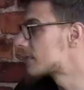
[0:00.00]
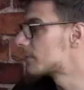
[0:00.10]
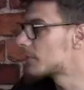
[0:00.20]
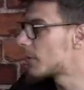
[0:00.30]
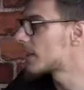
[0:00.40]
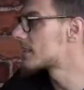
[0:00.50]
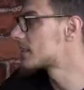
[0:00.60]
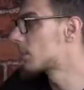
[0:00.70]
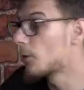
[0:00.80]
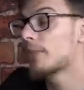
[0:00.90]
the
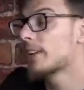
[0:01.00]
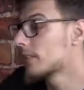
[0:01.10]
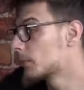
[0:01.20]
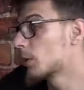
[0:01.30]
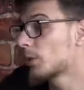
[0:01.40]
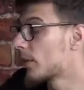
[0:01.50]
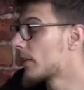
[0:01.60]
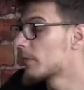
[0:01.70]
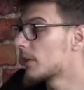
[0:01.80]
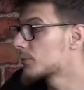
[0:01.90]
bikes, both of
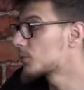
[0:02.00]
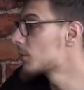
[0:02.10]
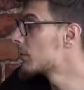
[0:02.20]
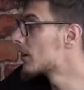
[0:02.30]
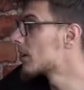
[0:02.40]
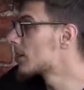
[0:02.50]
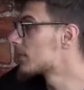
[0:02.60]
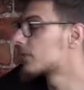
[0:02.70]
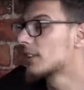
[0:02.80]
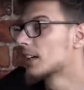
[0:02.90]
them, are throwing a lot
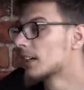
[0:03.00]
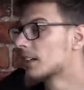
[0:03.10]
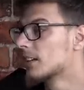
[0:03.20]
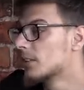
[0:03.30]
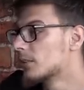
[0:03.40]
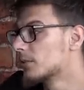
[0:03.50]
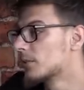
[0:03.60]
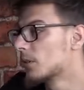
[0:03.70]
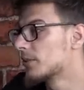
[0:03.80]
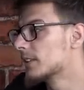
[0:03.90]
of
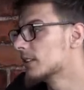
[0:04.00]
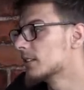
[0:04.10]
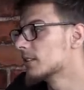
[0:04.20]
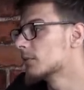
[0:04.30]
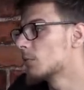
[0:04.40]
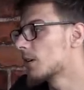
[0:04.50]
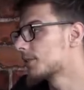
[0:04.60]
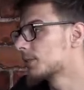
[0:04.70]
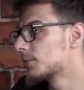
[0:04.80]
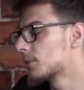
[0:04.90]
the
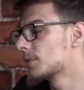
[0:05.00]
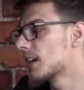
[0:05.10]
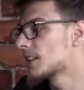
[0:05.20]
water from the